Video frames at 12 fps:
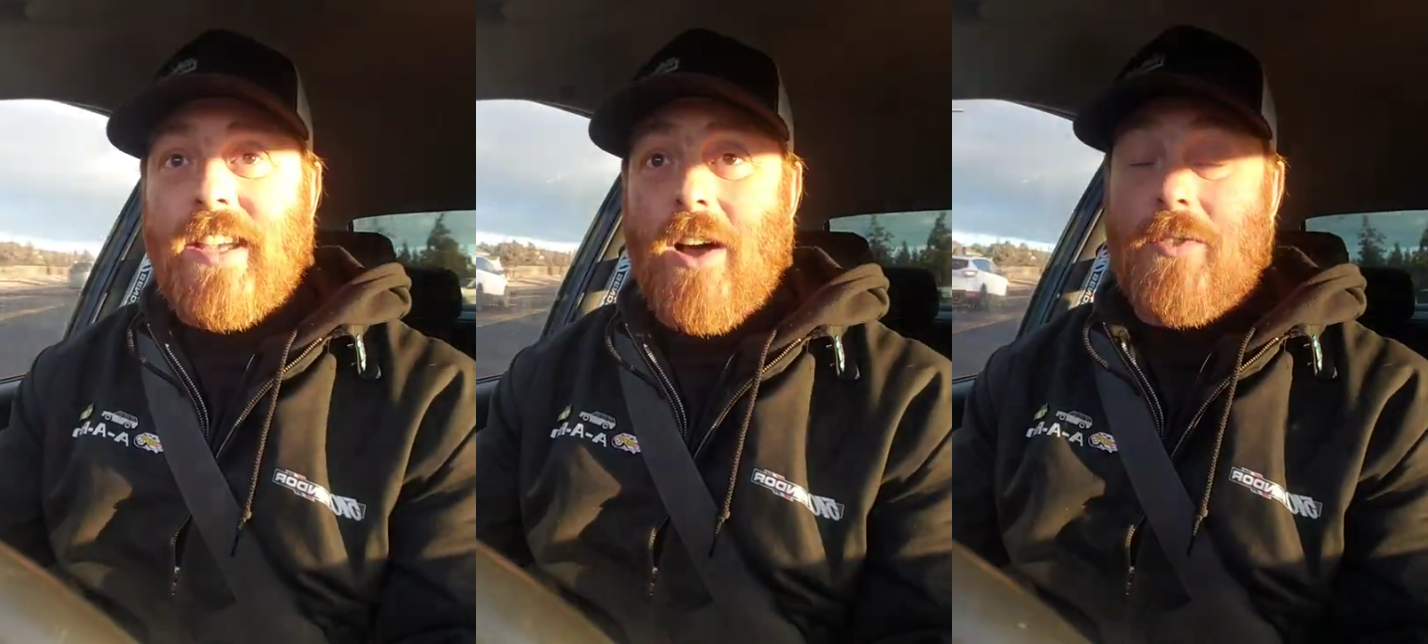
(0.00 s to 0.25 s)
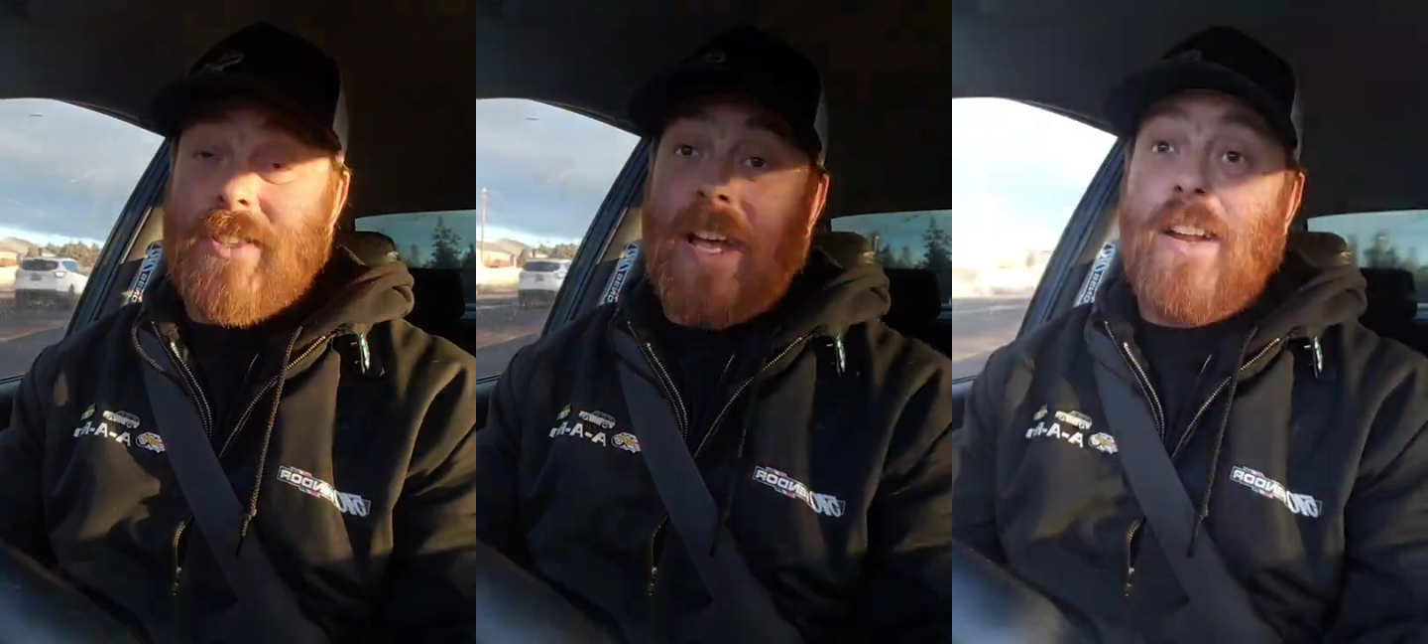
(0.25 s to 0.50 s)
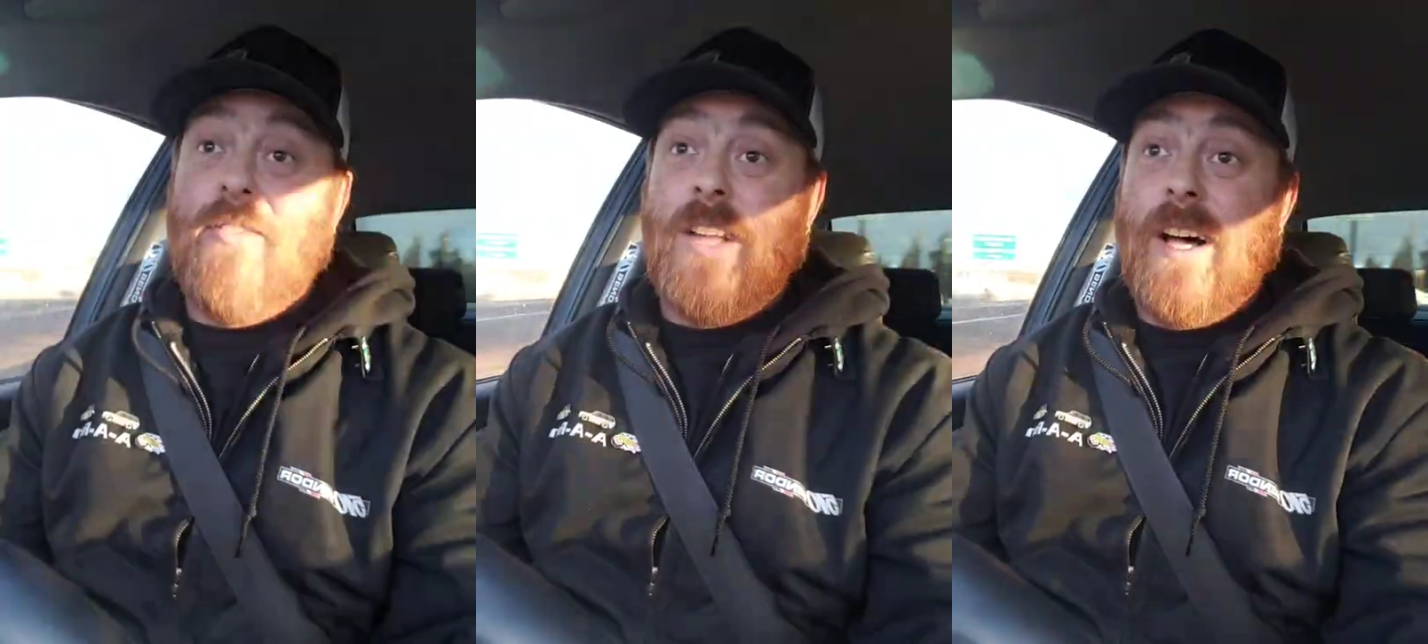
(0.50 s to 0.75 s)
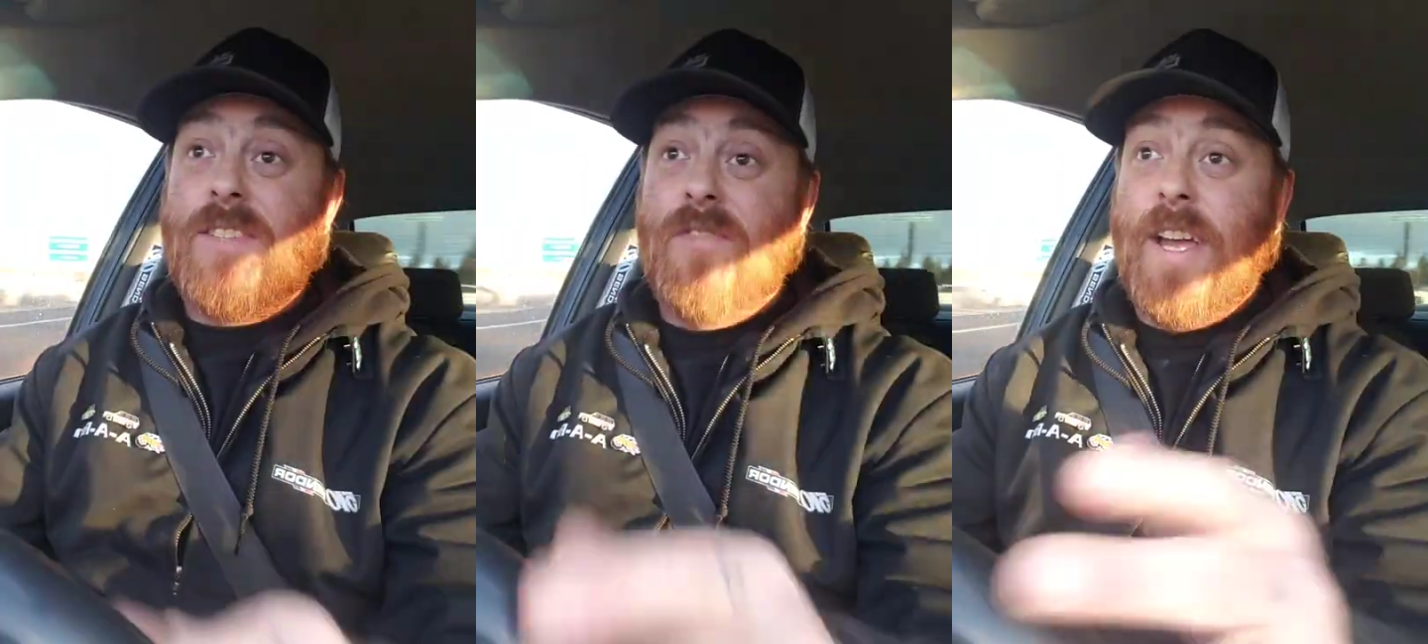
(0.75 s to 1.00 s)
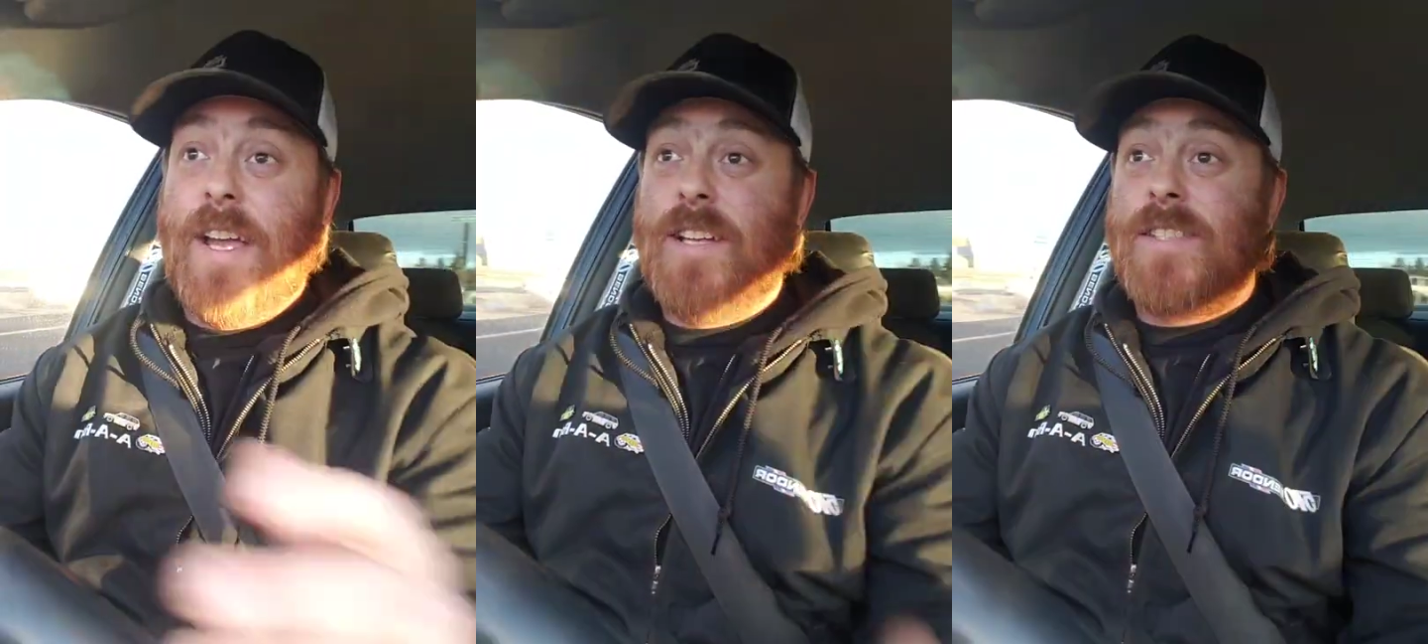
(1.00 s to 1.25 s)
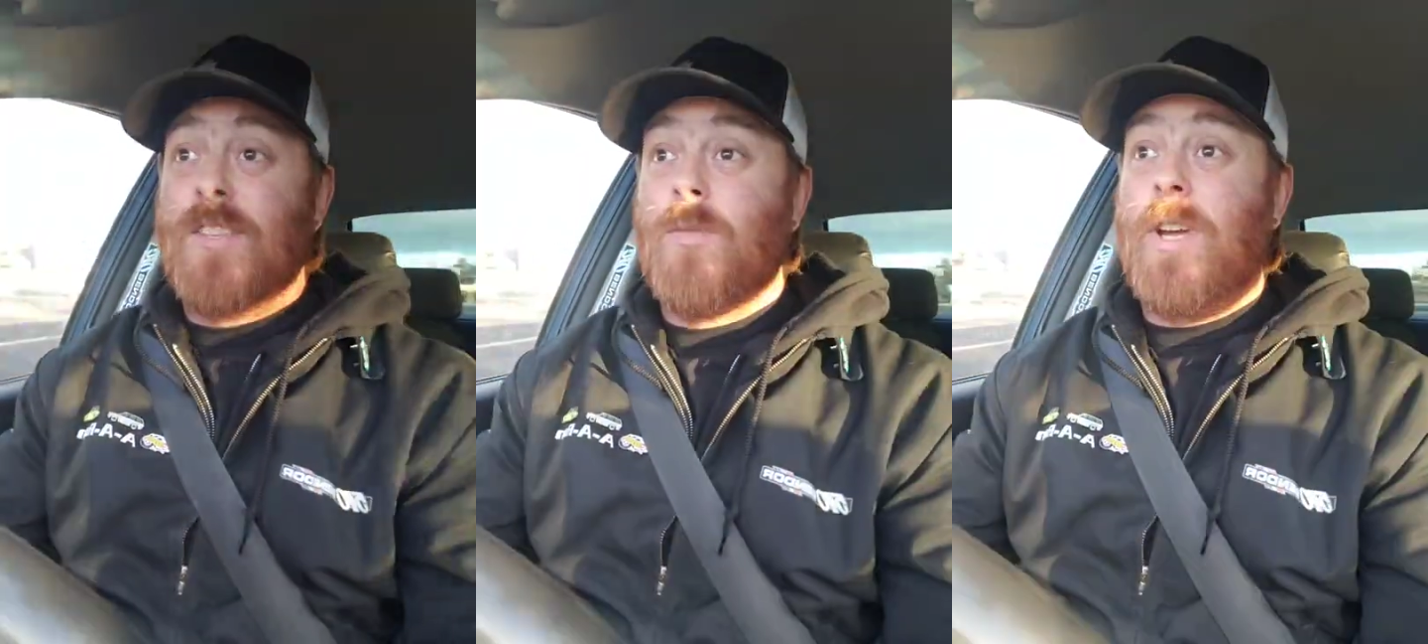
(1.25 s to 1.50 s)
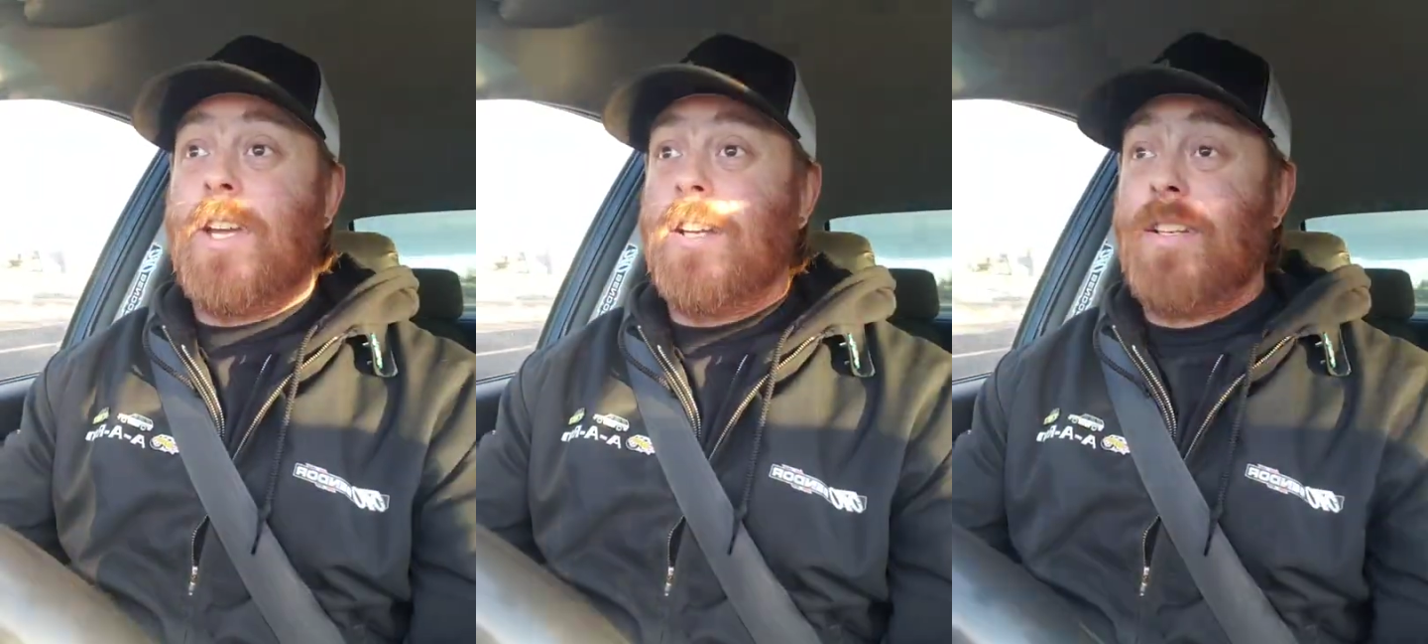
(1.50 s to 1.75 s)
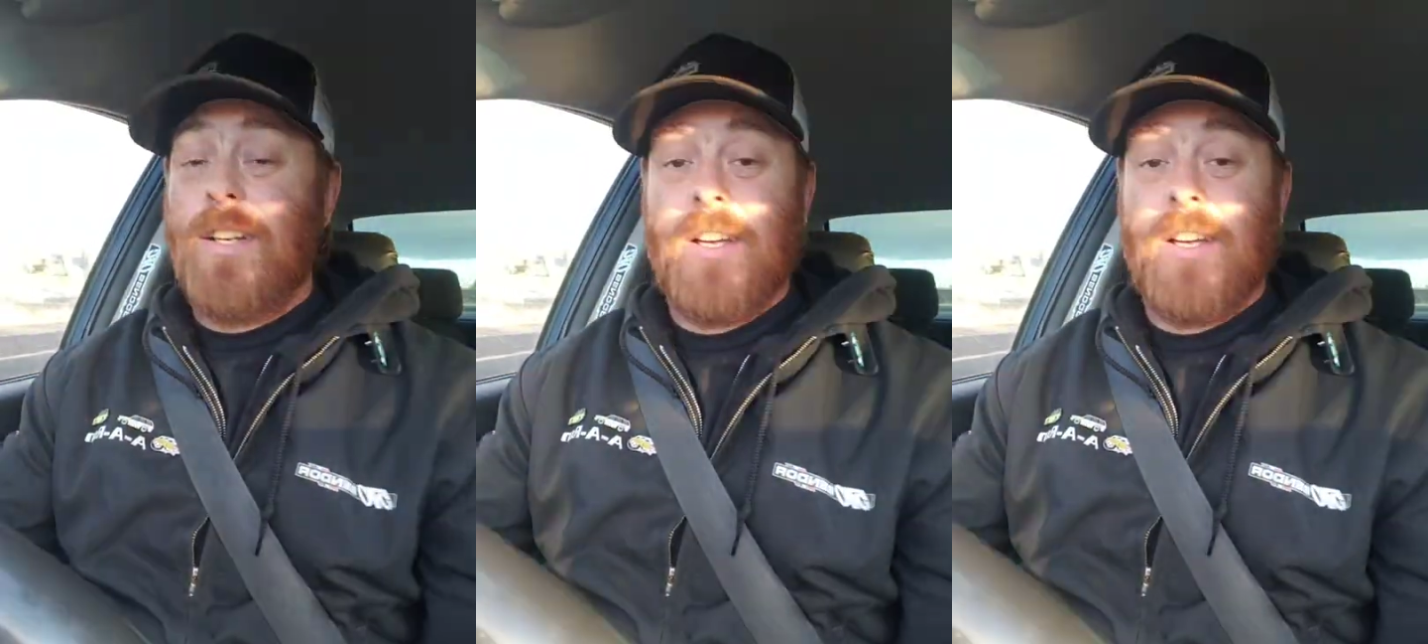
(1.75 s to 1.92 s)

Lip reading: outside of Las Vegas, that we could